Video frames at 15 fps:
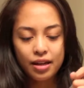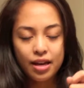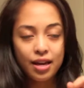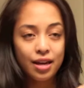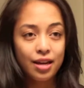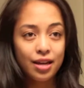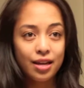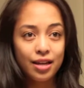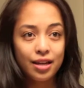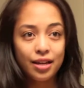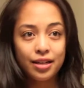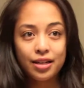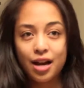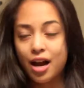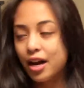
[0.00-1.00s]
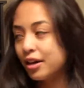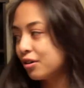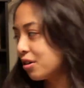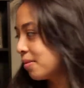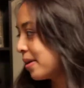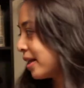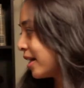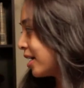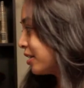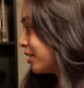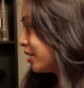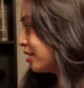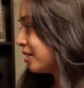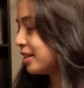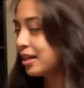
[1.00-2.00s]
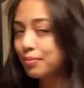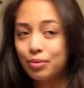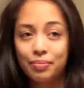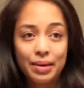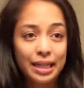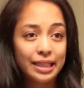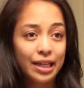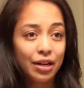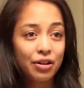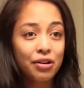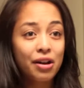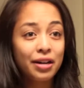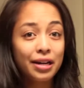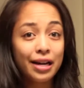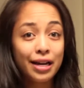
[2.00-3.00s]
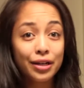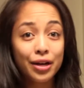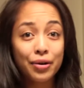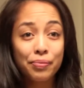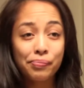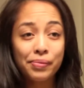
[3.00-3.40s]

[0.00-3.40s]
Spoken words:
And I curl my lashes and put mascara on and I go.